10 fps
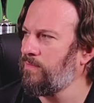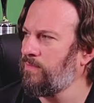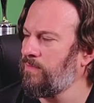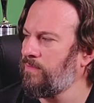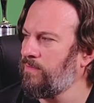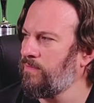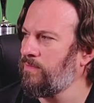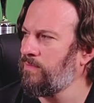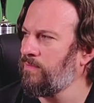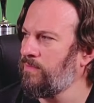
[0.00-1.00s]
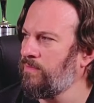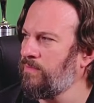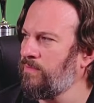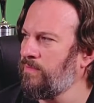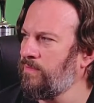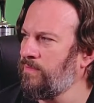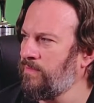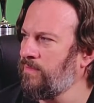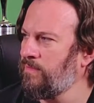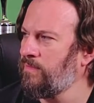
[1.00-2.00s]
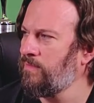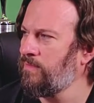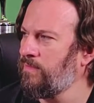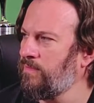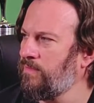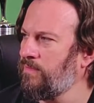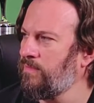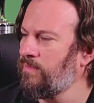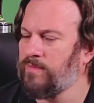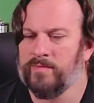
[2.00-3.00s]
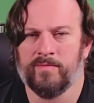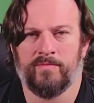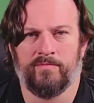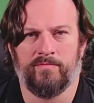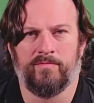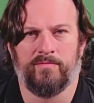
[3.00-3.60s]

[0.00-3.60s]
[no speech]